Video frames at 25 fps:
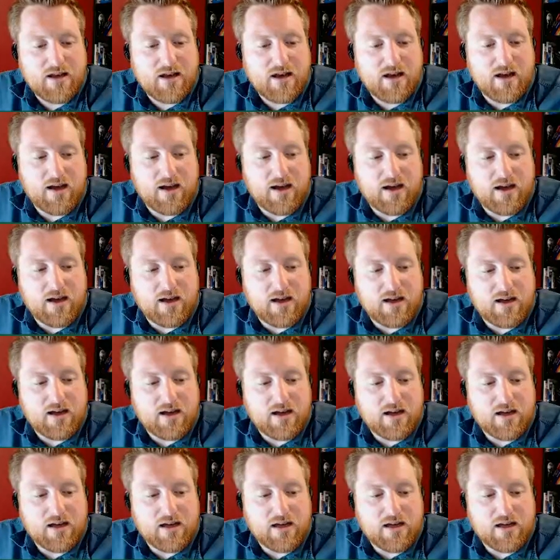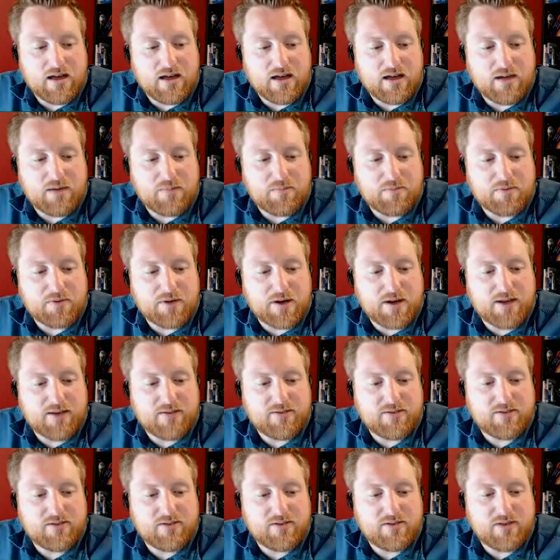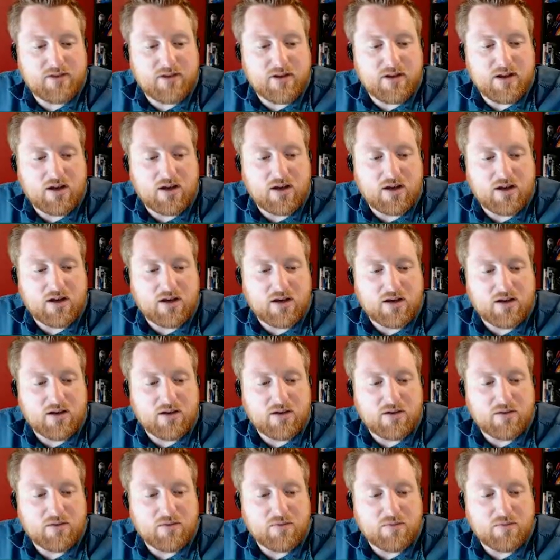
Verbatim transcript: Uh, press uh,